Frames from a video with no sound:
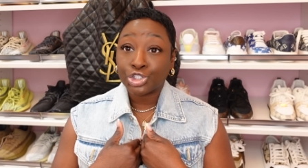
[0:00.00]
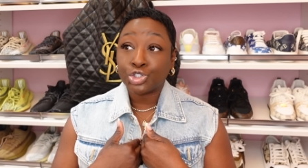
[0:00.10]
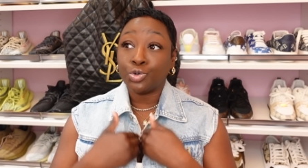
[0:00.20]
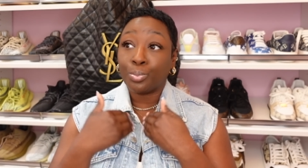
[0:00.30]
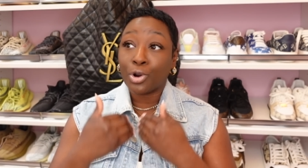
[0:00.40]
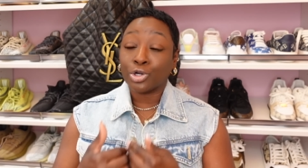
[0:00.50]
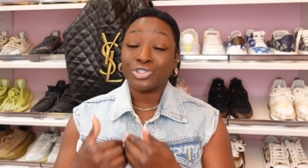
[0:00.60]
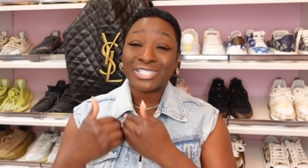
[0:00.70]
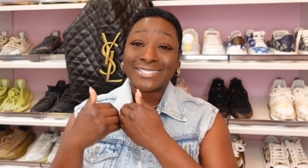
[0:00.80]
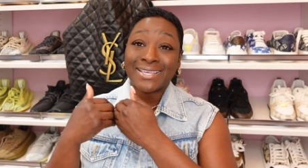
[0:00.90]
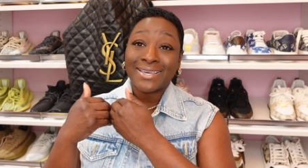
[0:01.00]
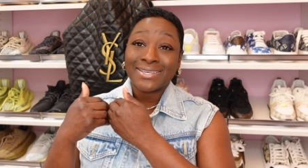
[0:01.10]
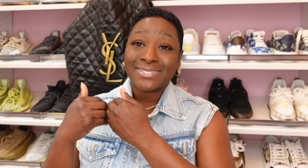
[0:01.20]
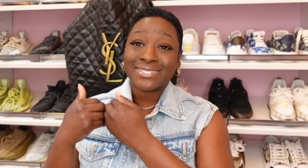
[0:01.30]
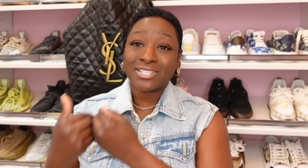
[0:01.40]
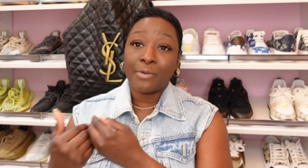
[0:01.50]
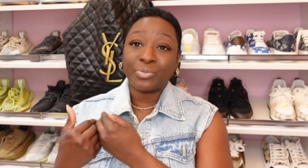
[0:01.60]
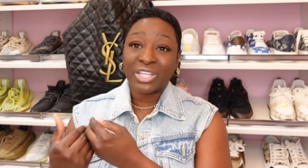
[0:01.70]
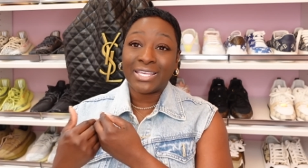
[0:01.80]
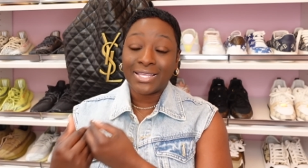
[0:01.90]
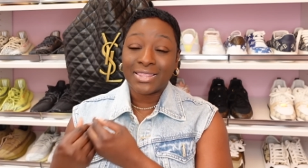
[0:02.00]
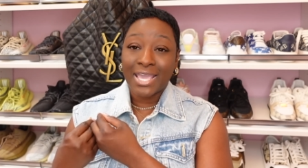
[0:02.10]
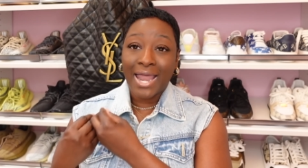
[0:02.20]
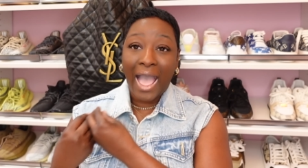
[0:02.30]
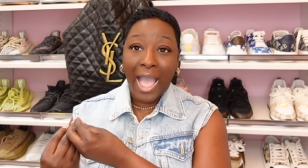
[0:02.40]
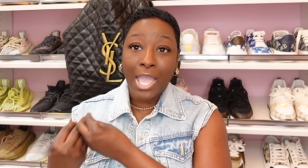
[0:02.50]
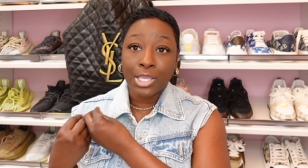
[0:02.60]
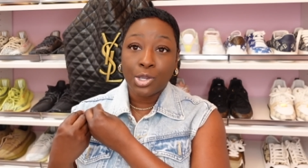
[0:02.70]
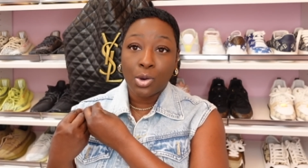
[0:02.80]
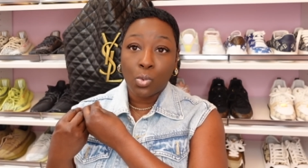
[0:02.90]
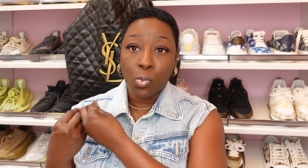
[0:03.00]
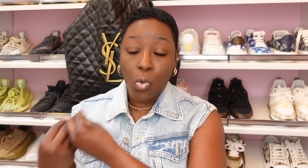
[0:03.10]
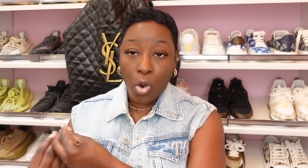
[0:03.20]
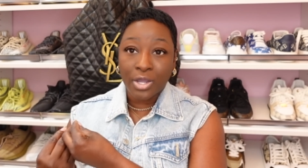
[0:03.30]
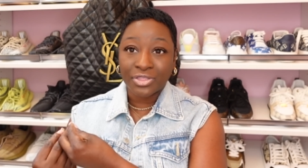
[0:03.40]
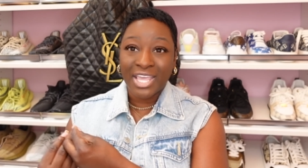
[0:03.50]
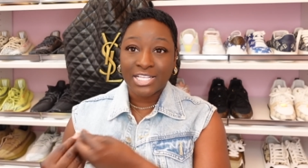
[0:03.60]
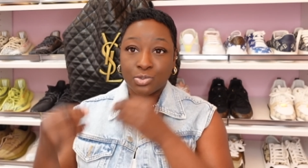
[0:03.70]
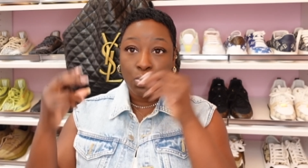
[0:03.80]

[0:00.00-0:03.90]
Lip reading: to purchase something that I want, that's